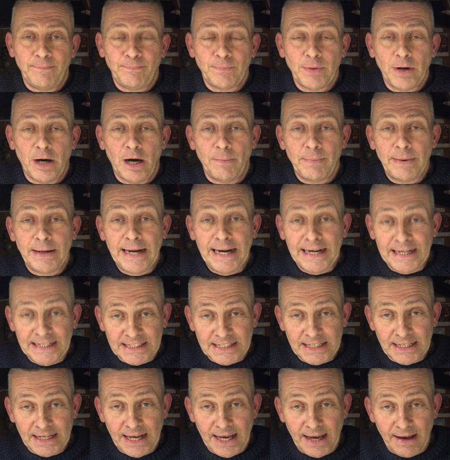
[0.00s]
but I've been
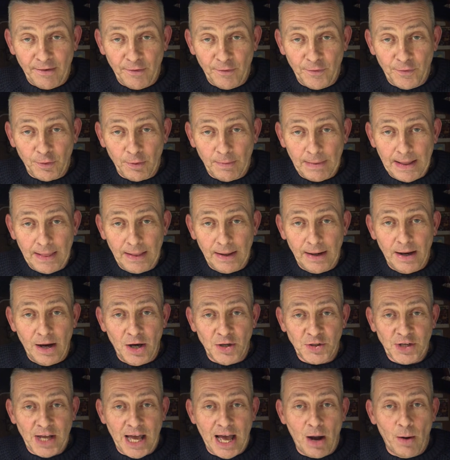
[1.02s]
editing it for about the
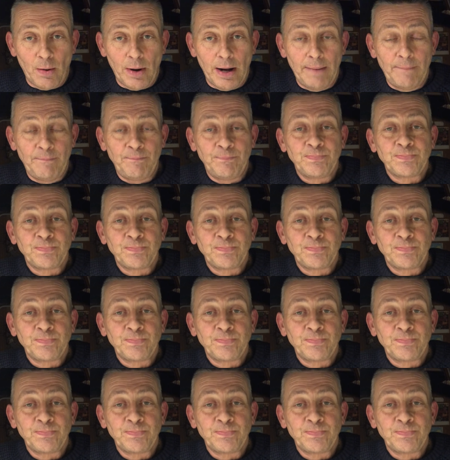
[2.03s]
last hour